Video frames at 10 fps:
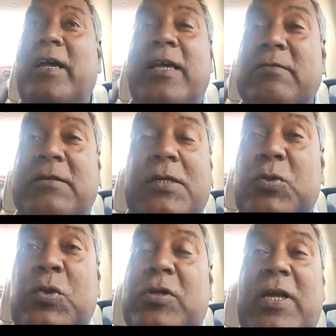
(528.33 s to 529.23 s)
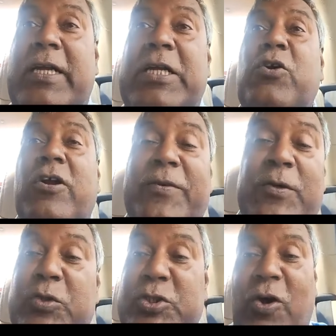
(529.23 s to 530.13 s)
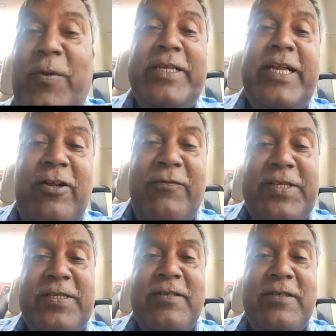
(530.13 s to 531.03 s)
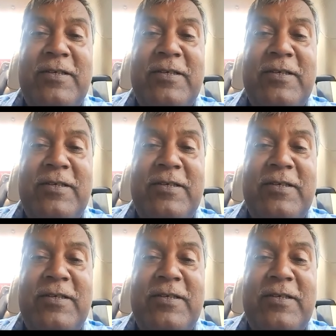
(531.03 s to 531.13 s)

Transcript: a lure of a good job at the end of it,